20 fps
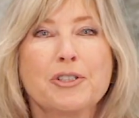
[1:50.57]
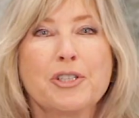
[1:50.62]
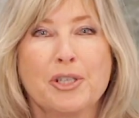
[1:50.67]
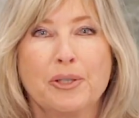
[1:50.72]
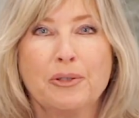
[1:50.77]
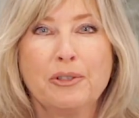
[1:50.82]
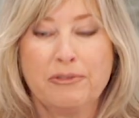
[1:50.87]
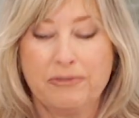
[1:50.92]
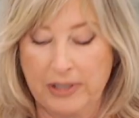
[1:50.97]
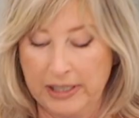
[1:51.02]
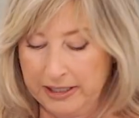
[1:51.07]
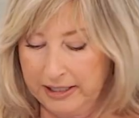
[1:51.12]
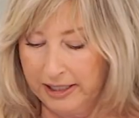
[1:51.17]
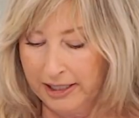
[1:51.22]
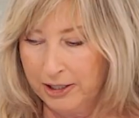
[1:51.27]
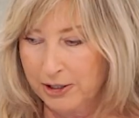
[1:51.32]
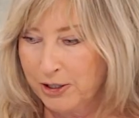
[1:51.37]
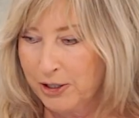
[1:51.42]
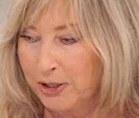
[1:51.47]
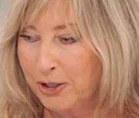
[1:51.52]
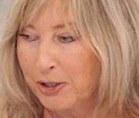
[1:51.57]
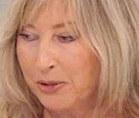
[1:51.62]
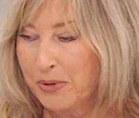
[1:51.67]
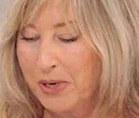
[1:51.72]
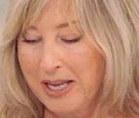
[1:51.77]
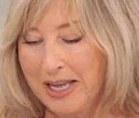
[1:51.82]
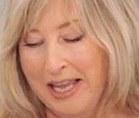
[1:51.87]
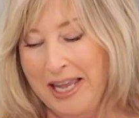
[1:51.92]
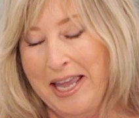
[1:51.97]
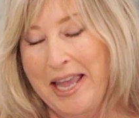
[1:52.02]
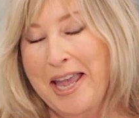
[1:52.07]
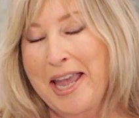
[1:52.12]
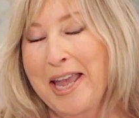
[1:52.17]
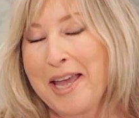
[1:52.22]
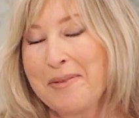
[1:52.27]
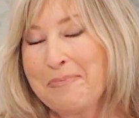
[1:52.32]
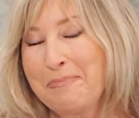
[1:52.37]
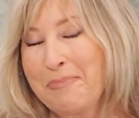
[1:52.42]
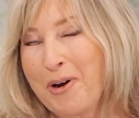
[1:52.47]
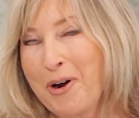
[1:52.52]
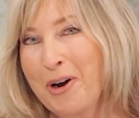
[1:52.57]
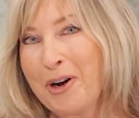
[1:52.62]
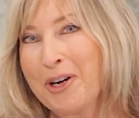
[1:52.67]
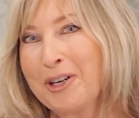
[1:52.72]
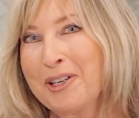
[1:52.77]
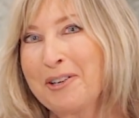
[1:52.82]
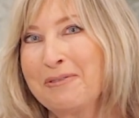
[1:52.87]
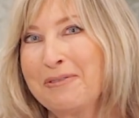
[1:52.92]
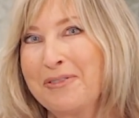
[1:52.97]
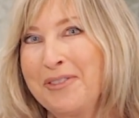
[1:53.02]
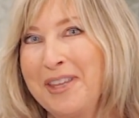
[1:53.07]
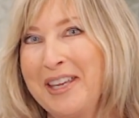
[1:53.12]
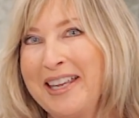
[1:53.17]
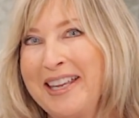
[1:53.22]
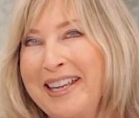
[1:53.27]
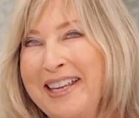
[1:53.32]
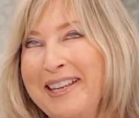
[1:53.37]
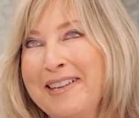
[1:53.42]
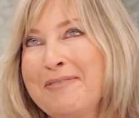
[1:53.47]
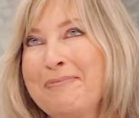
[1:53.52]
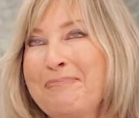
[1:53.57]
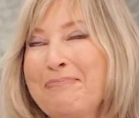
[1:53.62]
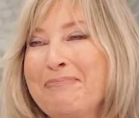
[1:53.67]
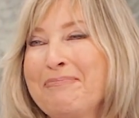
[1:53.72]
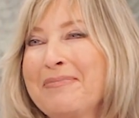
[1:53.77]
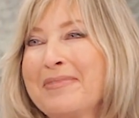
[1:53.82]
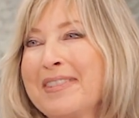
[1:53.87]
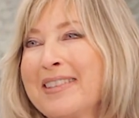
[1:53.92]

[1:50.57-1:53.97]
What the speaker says: water too if I need to. And part of the